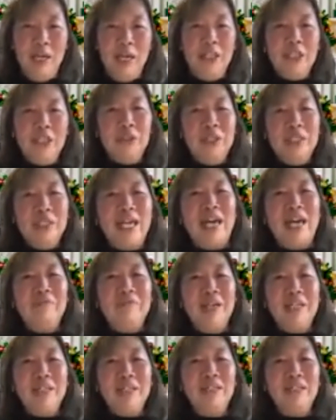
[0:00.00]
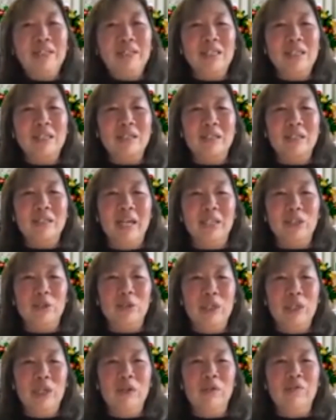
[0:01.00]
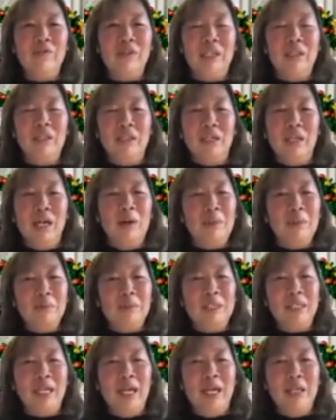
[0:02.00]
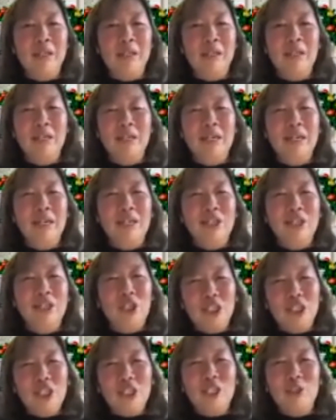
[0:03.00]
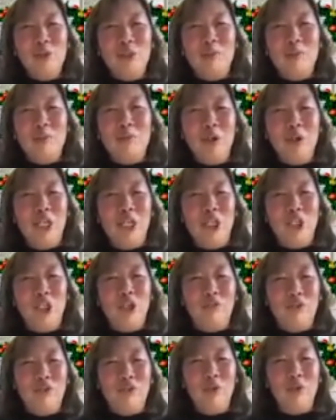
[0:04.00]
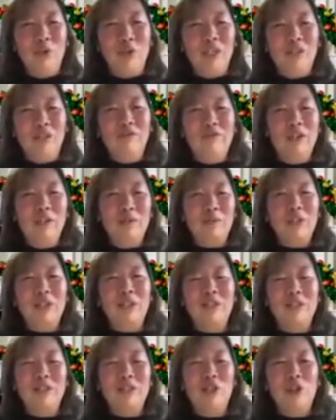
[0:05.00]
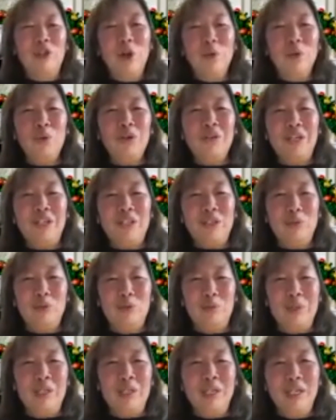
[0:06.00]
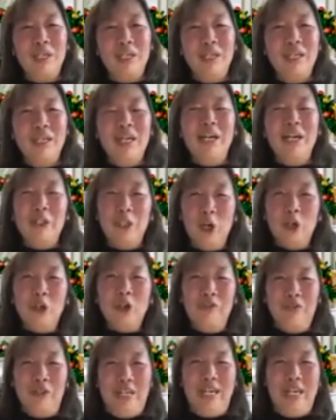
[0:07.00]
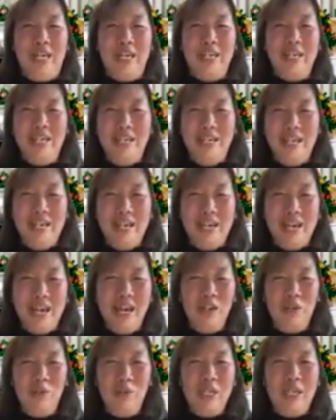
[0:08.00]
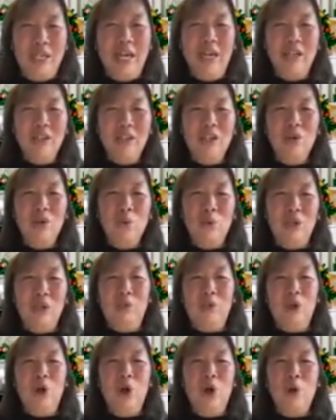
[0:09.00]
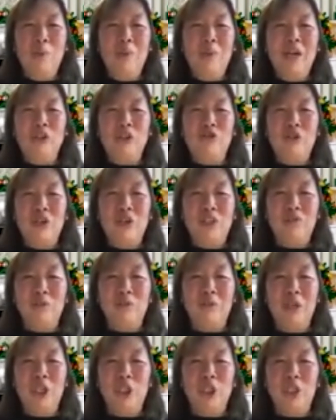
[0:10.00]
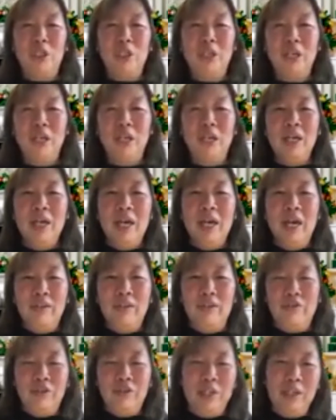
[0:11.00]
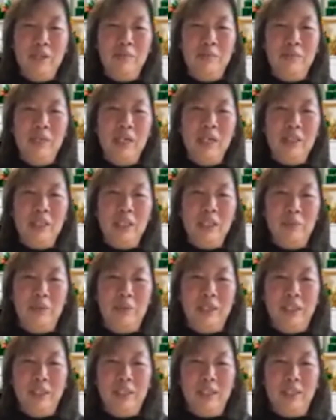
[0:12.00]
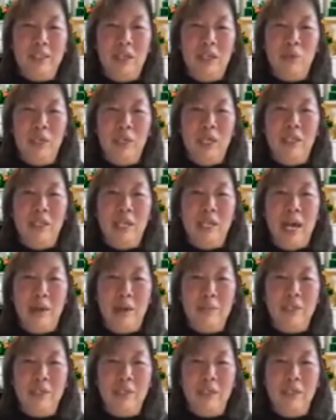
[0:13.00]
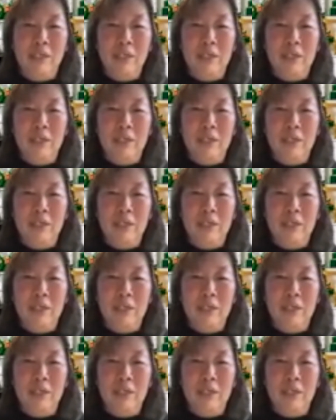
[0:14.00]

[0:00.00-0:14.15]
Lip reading: And so this Advent season, as we await the coming Messiah, Jesus looks upon each of you and affirms your worth as a woman, a daughter of the King, and we can wait with hope and transformation and freedom in the spaces that we inhabit.